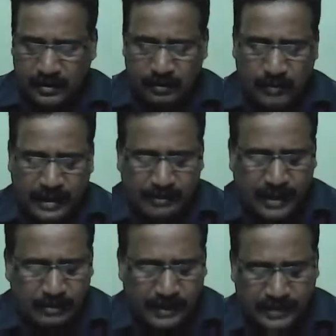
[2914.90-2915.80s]
one
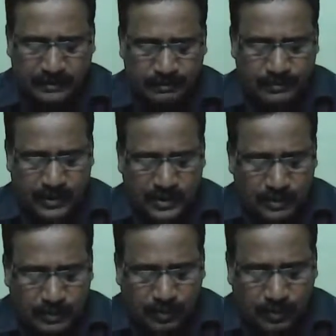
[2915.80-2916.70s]
by one, but
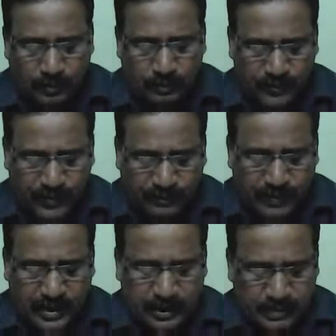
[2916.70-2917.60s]
you
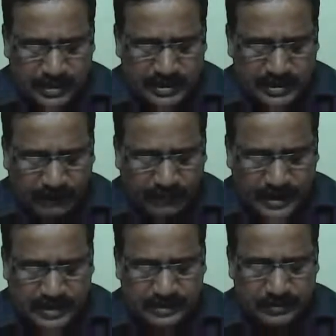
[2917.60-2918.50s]
prepare yourself
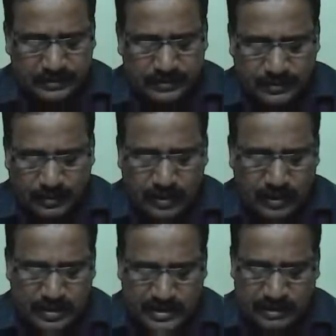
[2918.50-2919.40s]
first
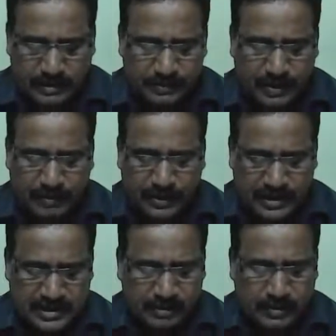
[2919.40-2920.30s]
all the 7
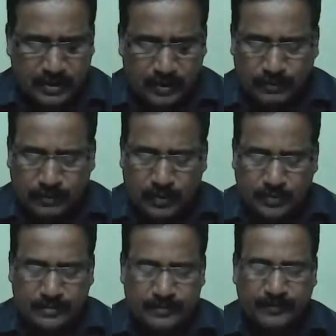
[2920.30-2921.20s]
properties given in your book.
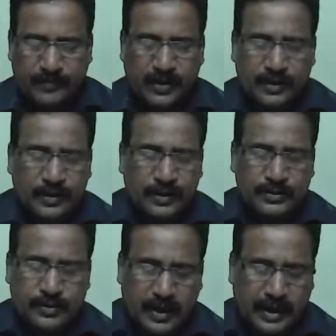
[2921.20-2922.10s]

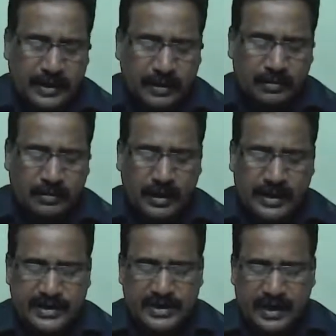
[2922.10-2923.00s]
So write down
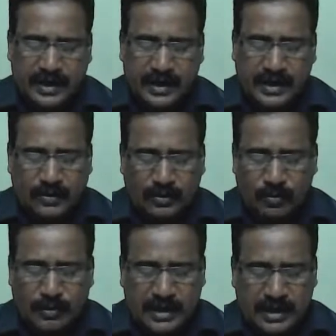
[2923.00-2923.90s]
and check again the
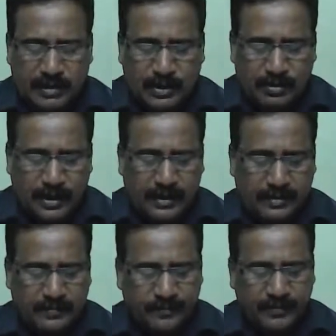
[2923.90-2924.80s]
homework given
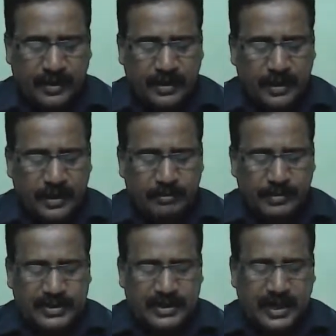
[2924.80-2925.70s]
today.
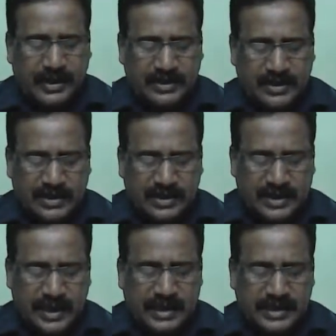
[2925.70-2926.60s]
Miscellaneous
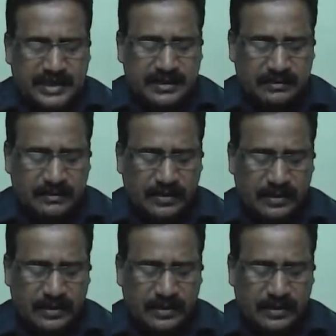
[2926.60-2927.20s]
exercise